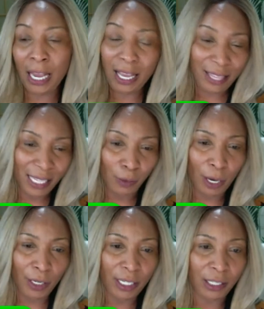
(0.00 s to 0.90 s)
And that's why
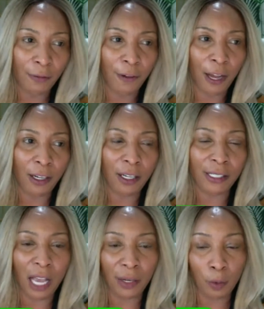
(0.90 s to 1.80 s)
you need to follow us
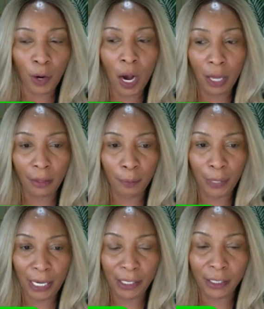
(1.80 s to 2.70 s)
on our other
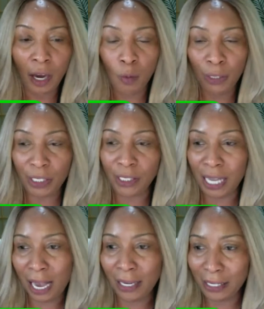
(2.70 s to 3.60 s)
page, which is
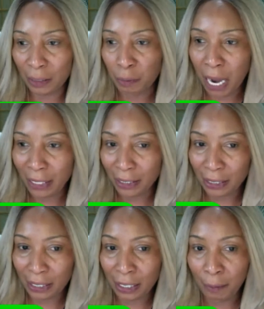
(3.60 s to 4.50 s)
the
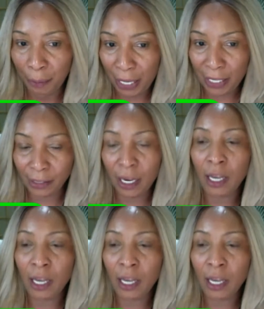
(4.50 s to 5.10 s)
Alesmaxii page.